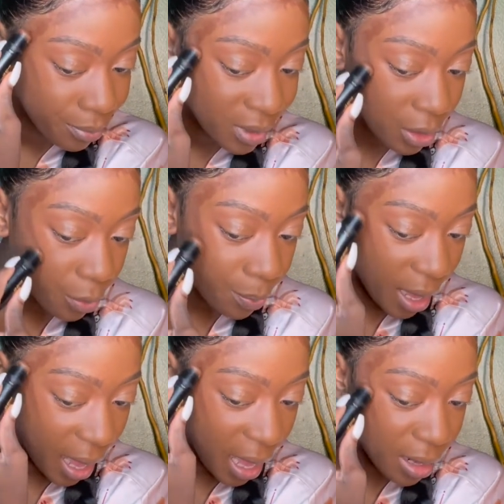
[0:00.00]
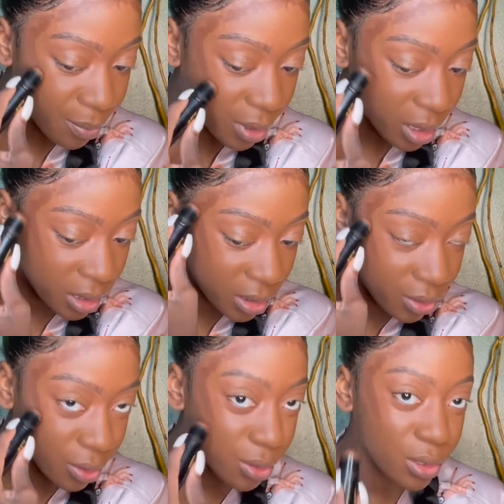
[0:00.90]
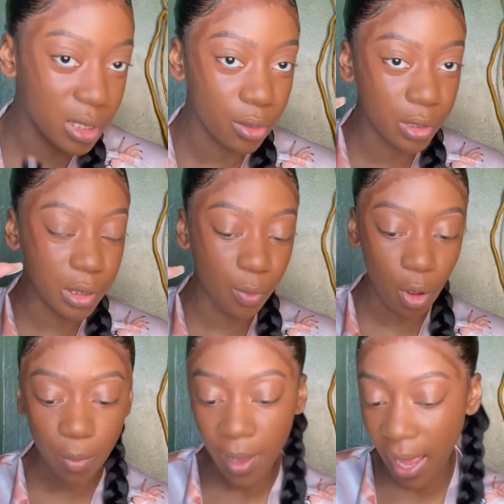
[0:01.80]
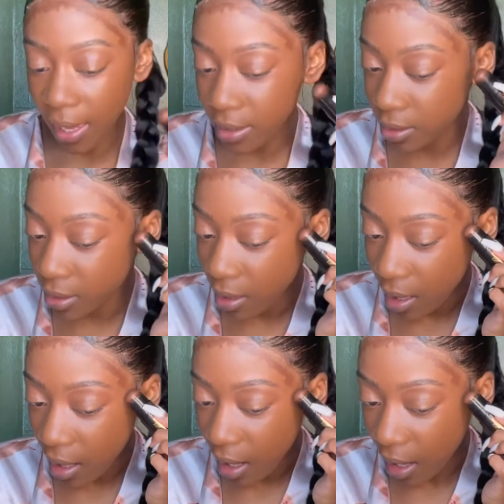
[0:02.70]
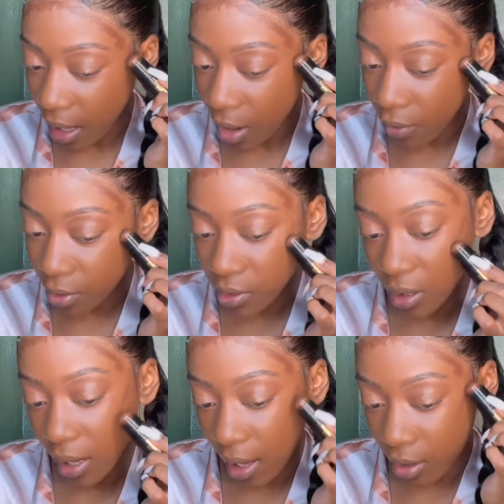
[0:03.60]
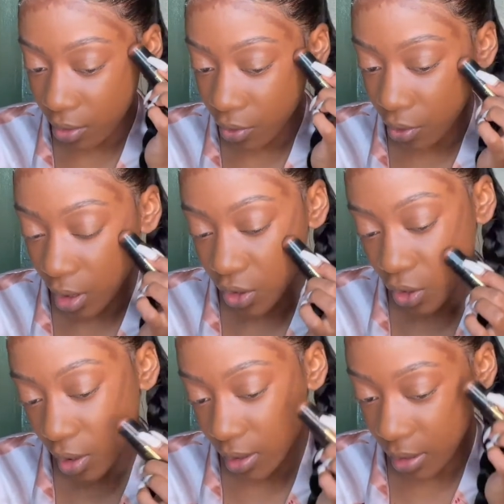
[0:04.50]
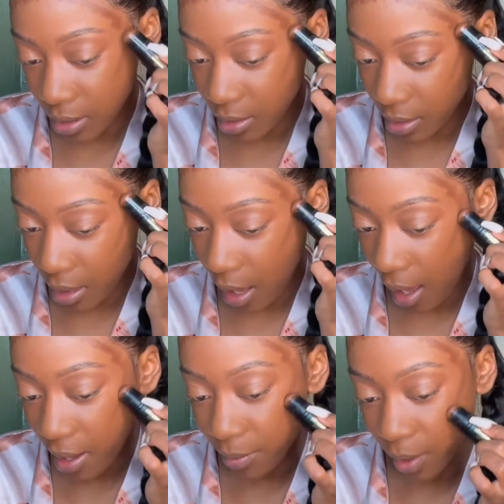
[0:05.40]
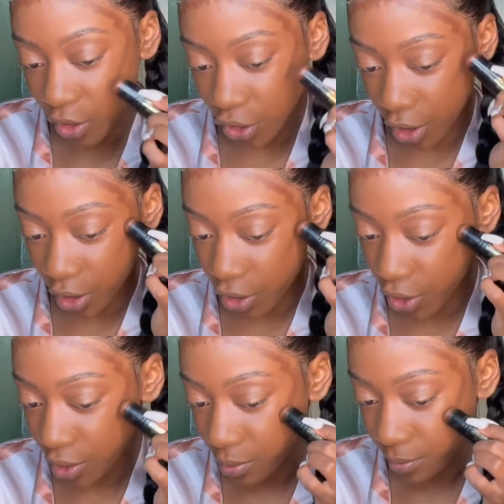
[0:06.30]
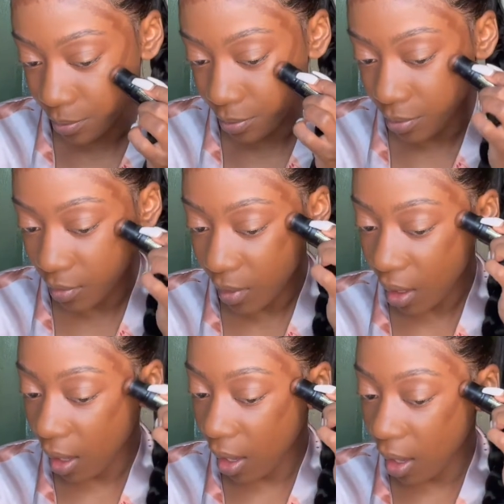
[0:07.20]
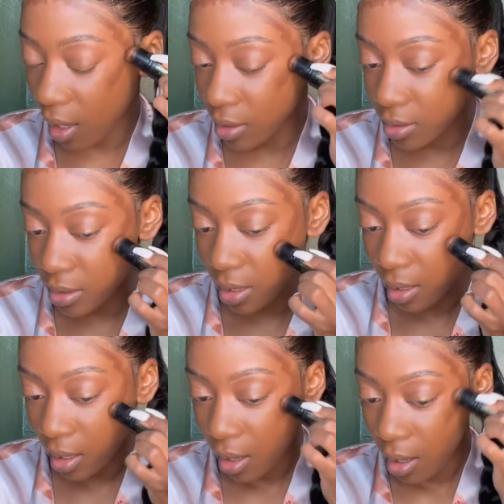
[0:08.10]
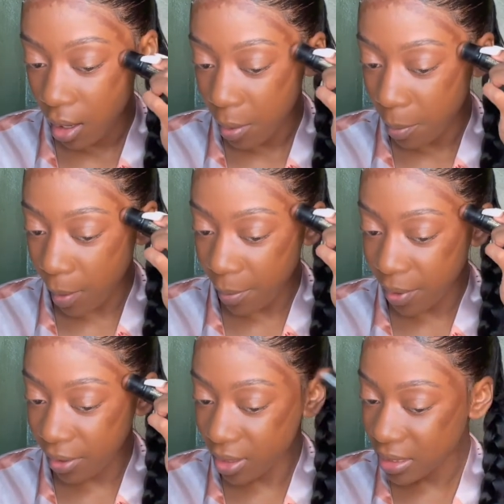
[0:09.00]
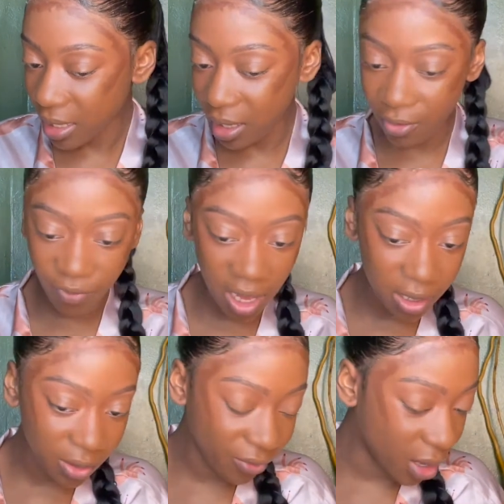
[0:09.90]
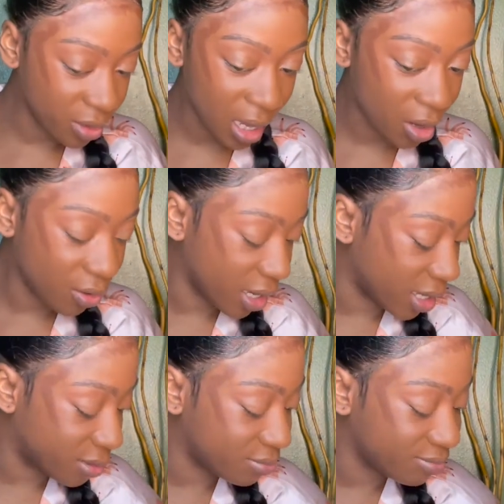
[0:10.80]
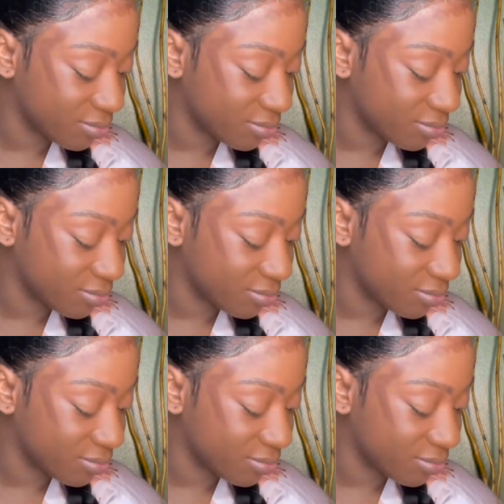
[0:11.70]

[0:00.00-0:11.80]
little pad book, you know, those little small pads. And I wrote that I had a crush on this guy in my church. And my parents kind of found out, and